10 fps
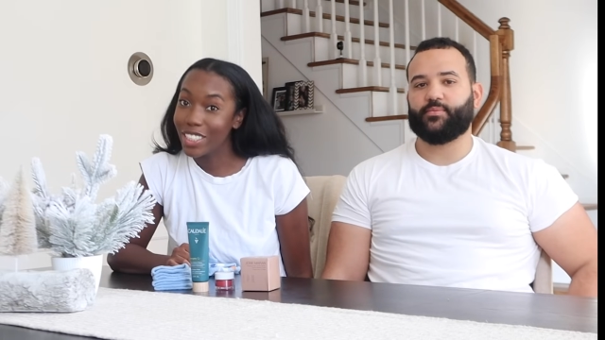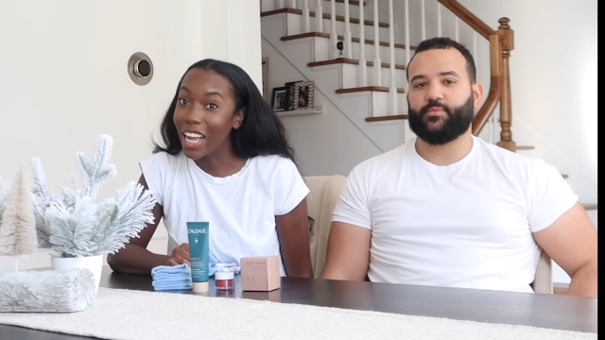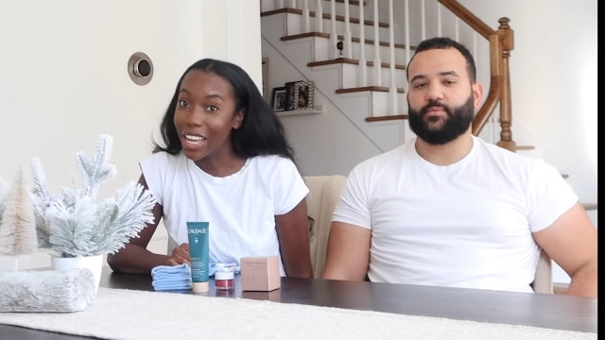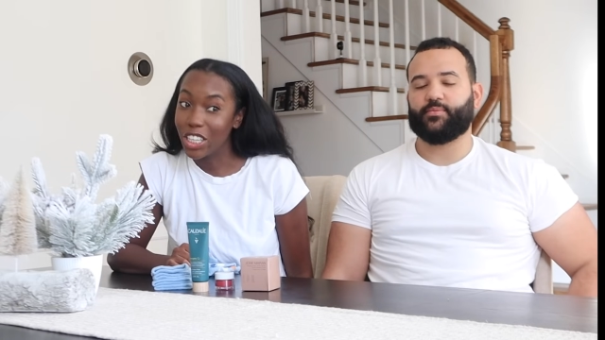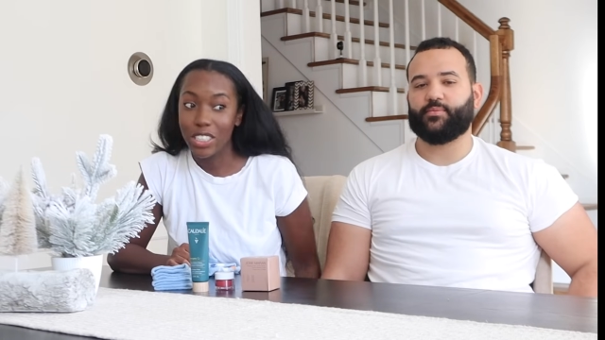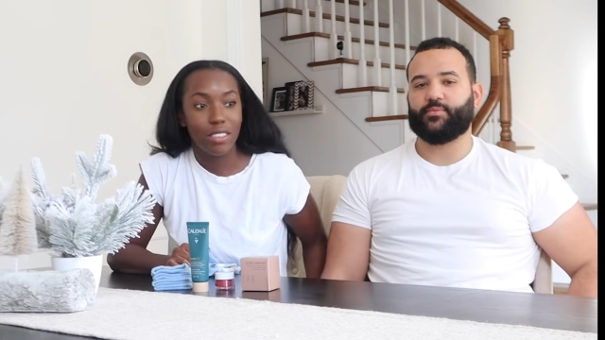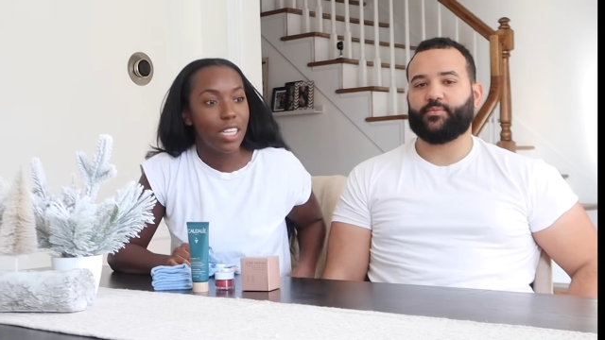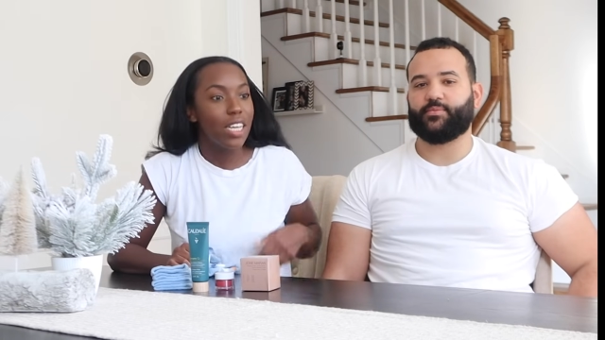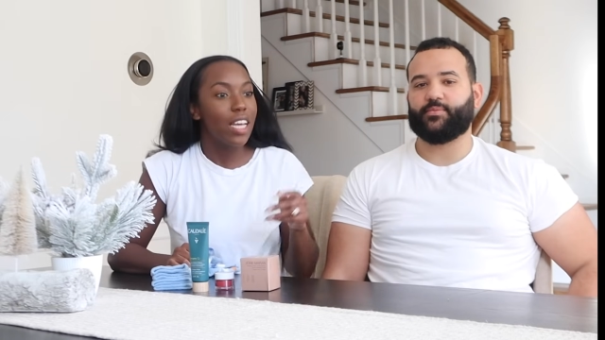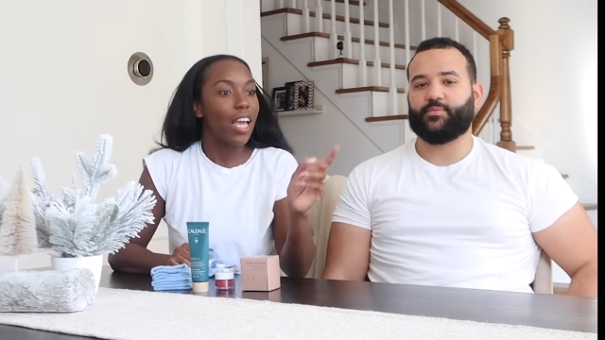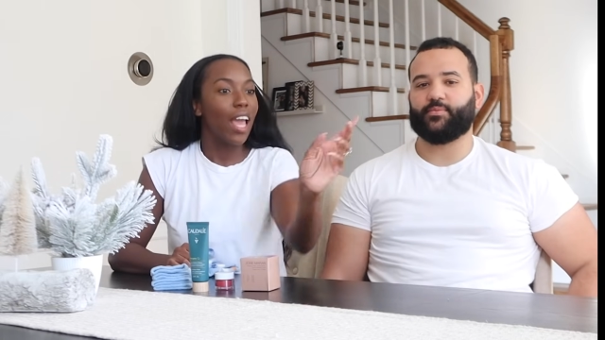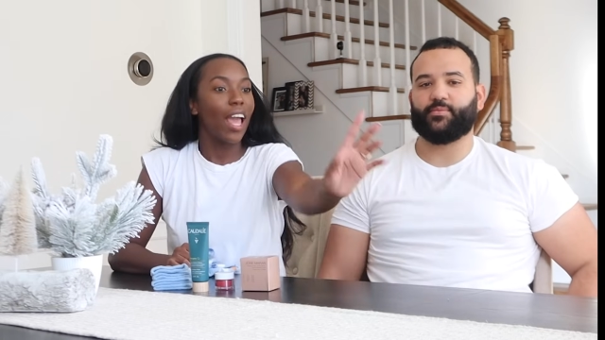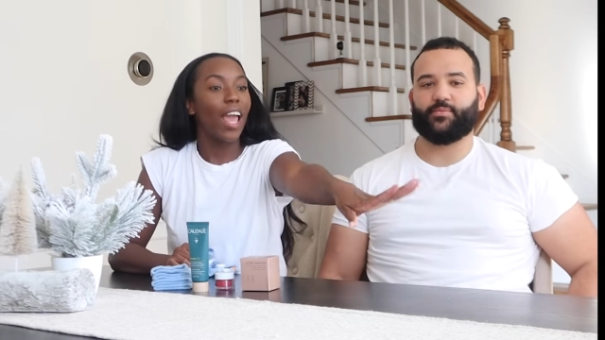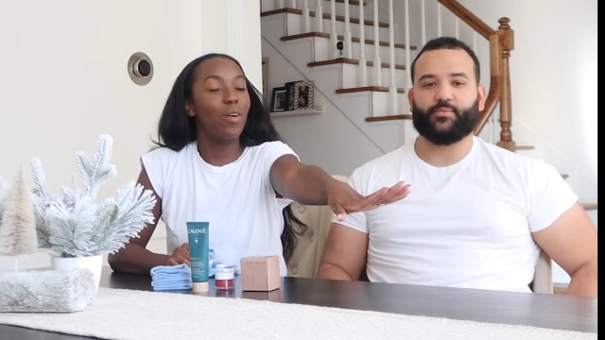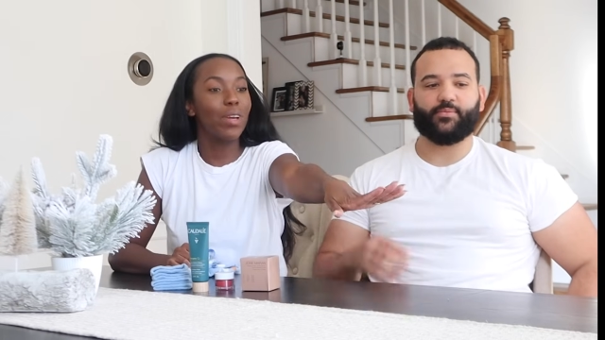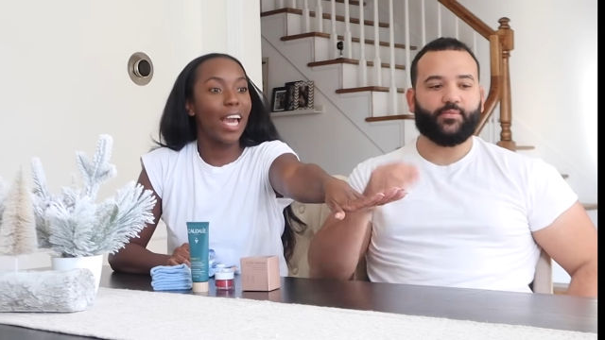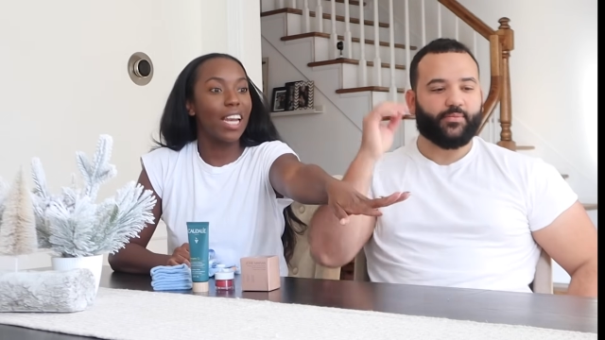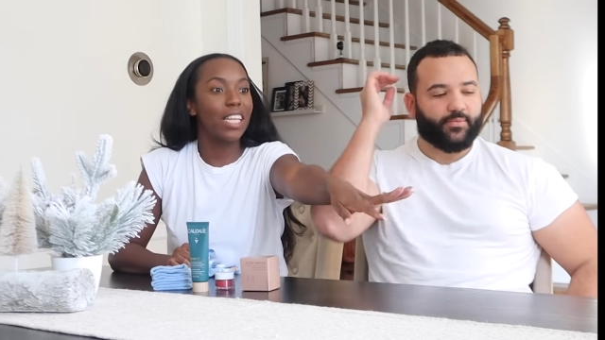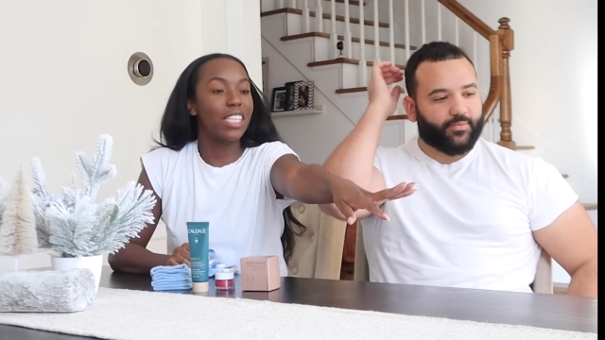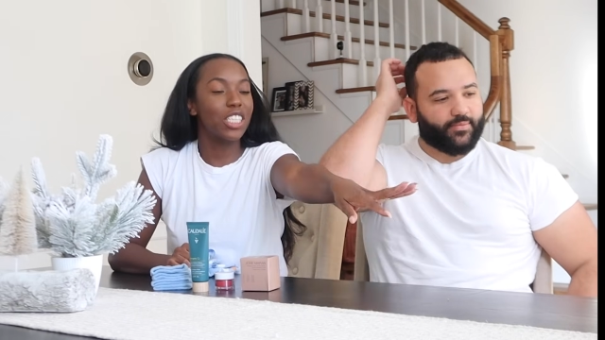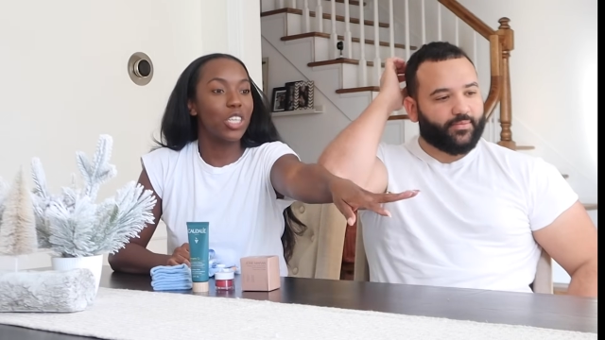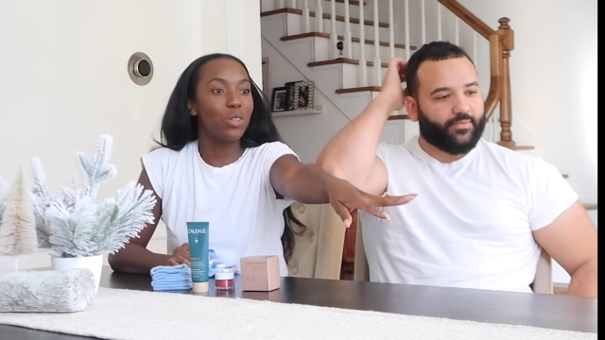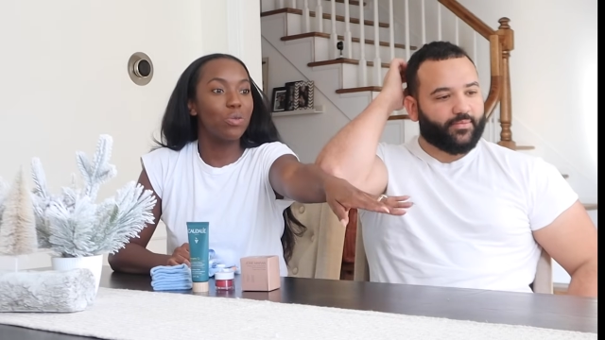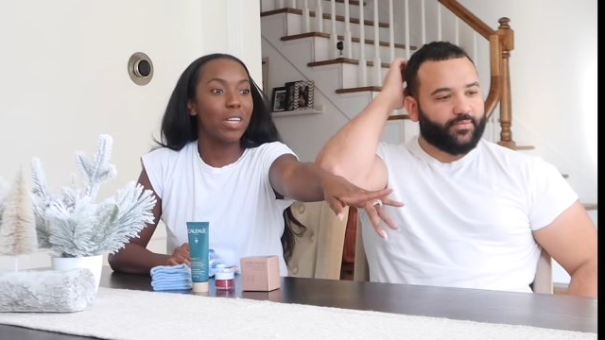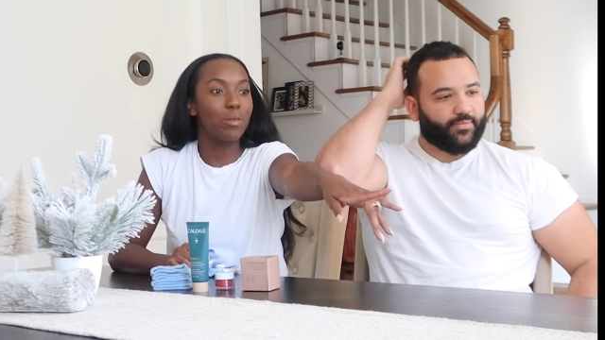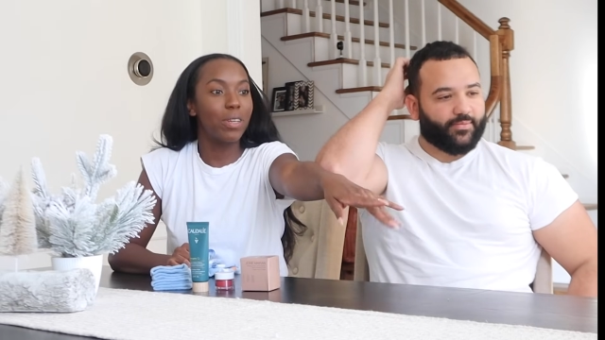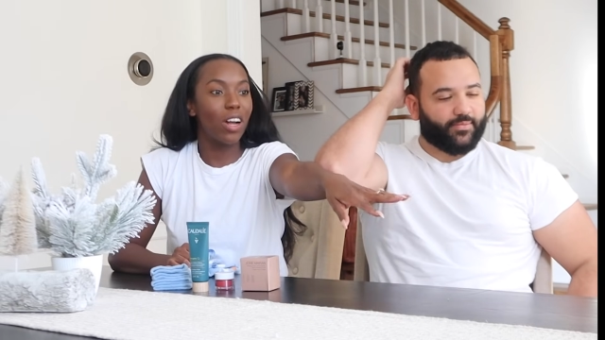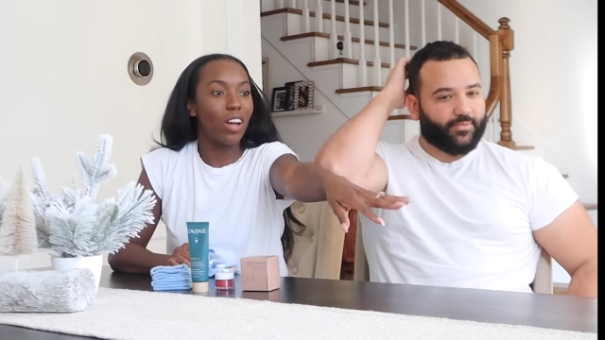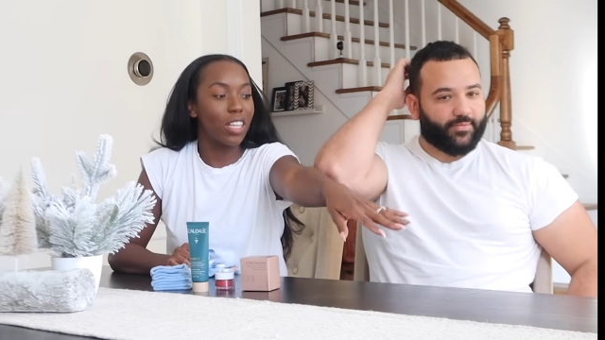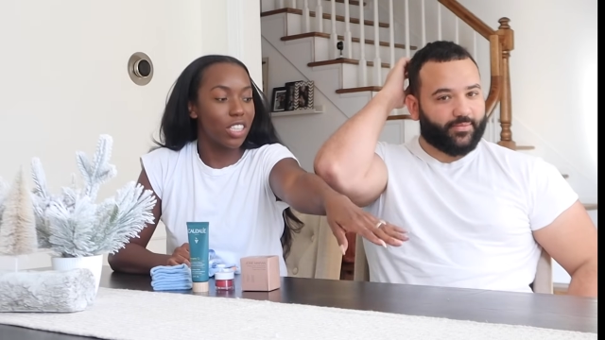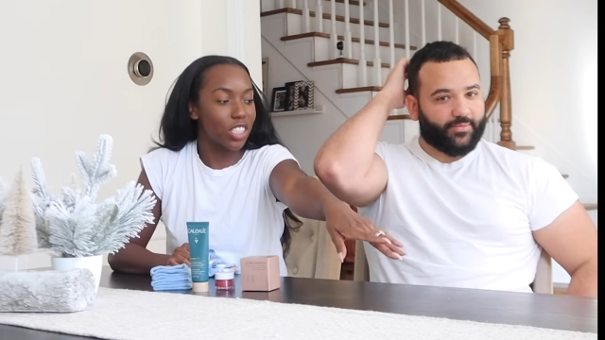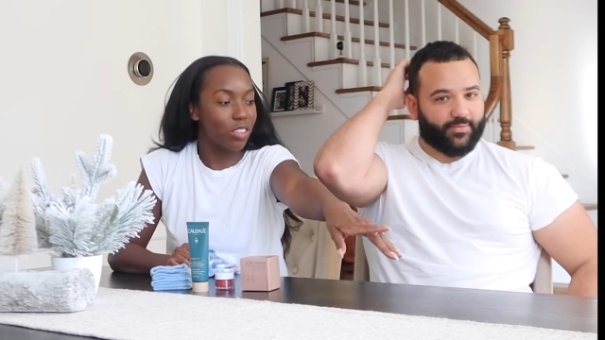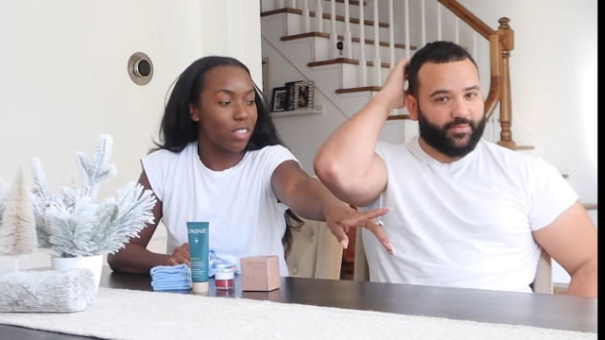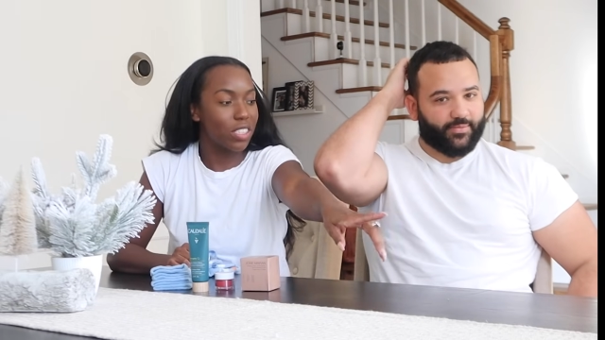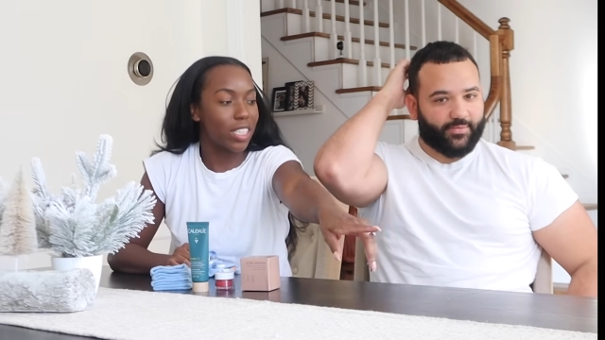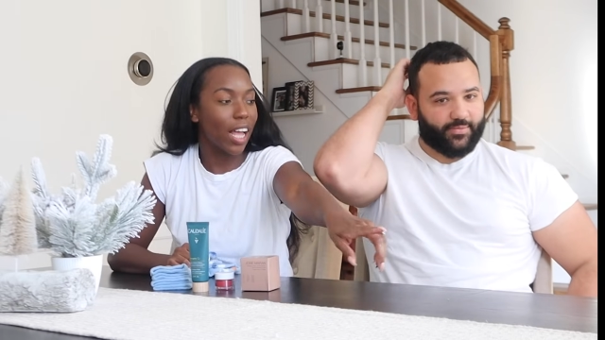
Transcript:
Speaker 1: Tired. And we got it in this cute. We're gonna put it all in this cute little